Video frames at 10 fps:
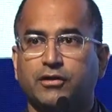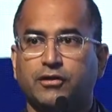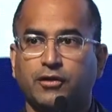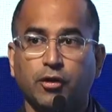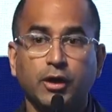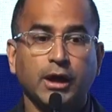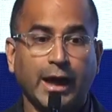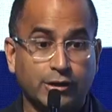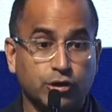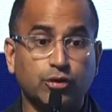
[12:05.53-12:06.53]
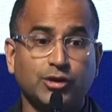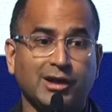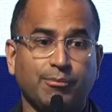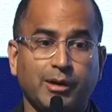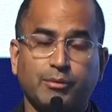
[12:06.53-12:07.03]
So I do think
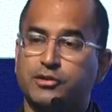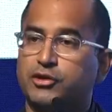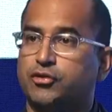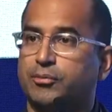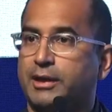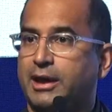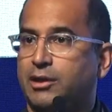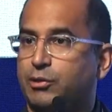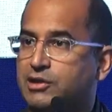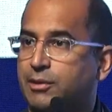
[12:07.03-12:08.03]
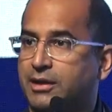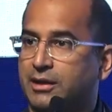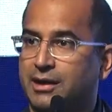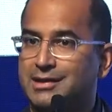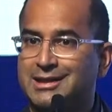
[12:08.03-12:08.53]
pre-procedural planning with something like
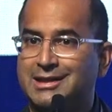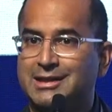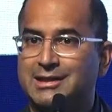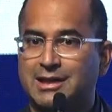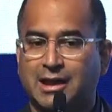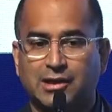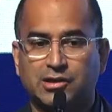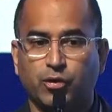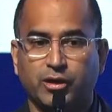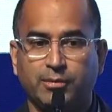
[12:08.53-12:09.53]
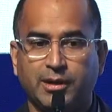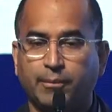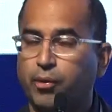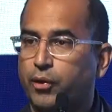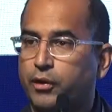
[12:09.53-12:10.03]
a CT scan is going to be
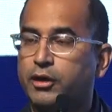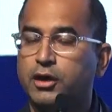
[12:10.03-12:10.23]
important